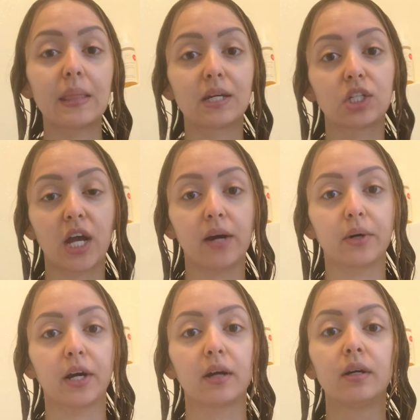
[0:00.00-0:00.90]
the
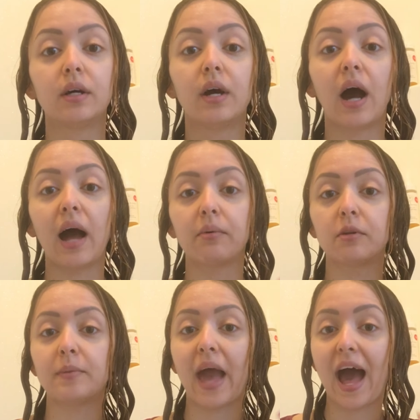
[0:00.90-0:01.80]
shower, I
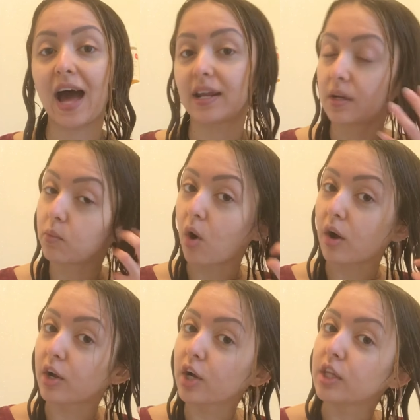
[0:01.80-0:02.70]
would be adding
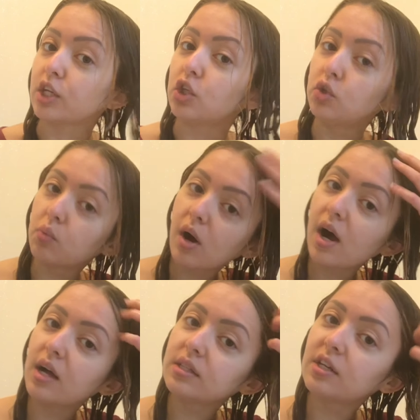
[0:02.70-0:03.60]
water. Like, you
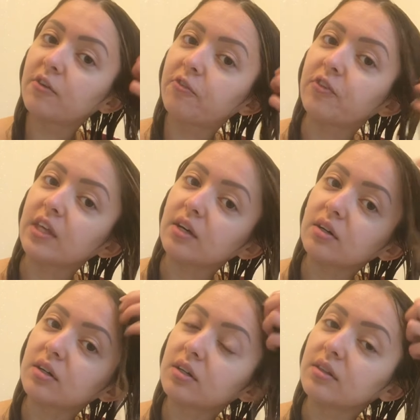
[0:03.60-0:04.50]
want to
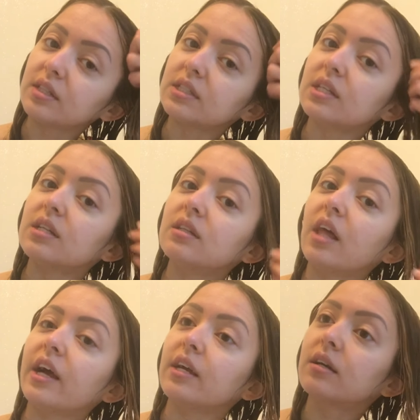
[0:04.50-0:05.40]
feel this
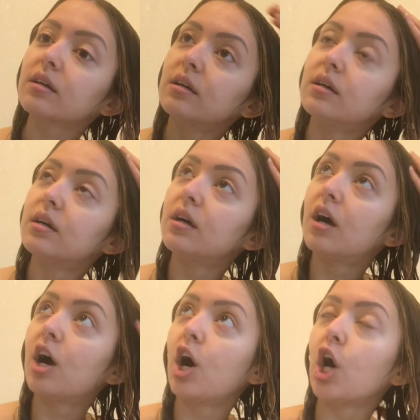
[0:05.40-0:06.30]
like
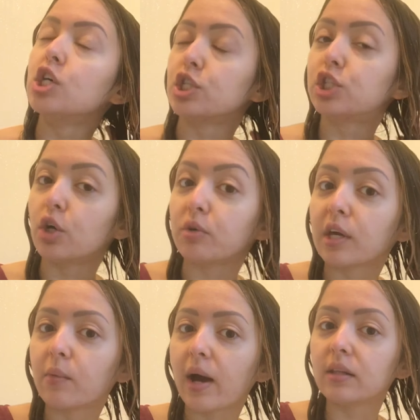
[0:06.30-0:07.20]

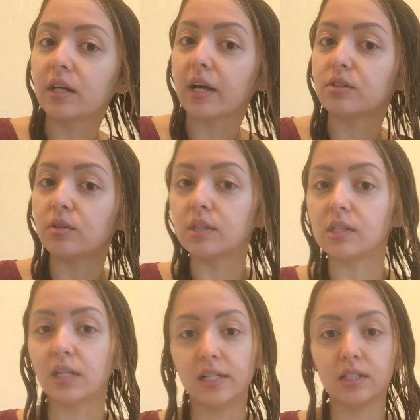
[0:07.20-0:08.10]
soaking wet. Like, as you can
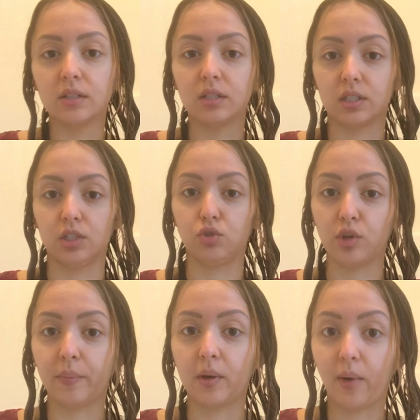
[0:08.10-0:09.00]
see, this is
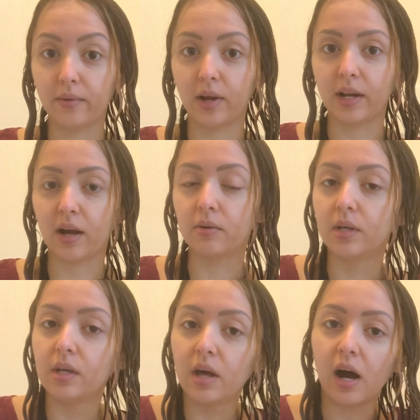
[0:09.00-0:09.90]
dripping wet right now.
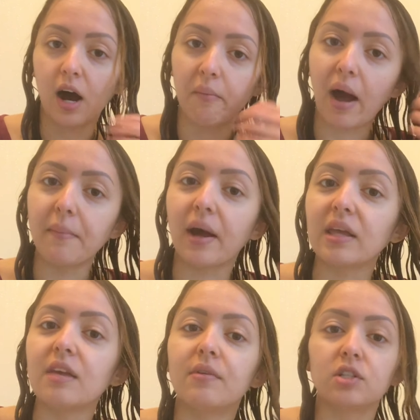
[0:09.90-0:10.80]
I might
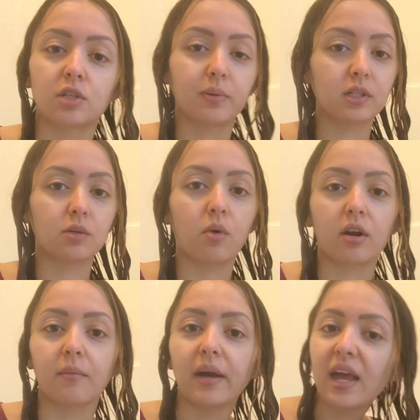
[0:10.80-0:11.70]
even just put some water
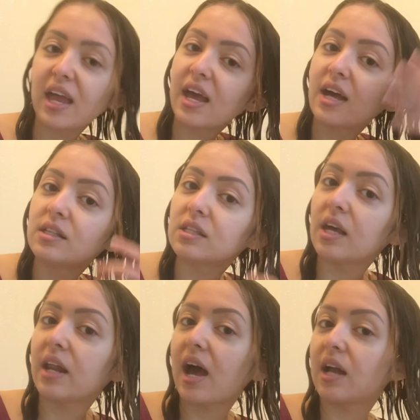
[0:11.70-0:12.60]
in my hands
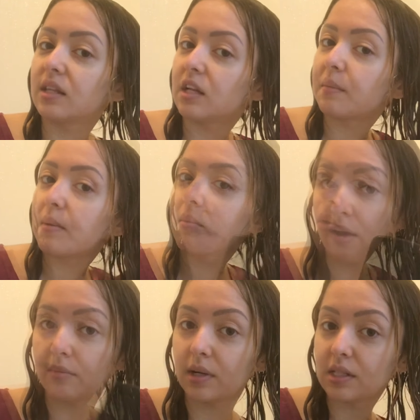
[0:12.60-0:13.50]
and add a little bit more.
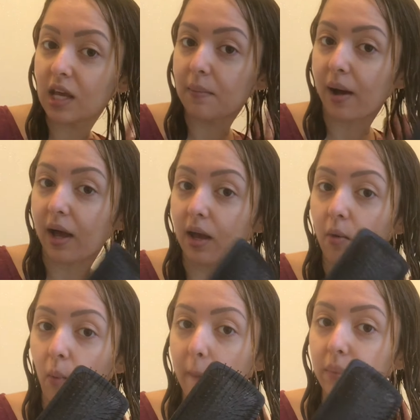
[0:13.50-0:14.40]
Now I'm going to take my
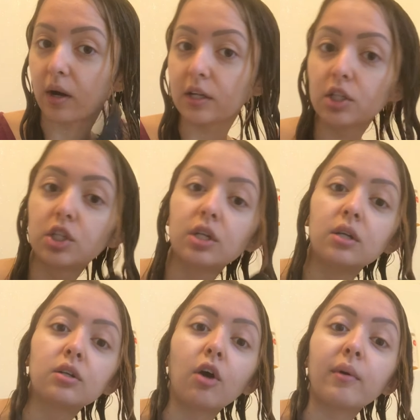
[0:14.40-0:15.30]
wet brush,
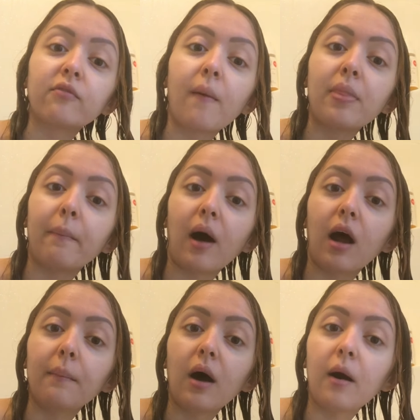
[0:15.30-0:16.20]
going from the
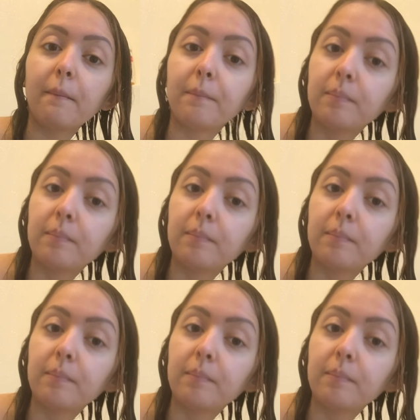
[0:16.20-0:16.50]
bottom up.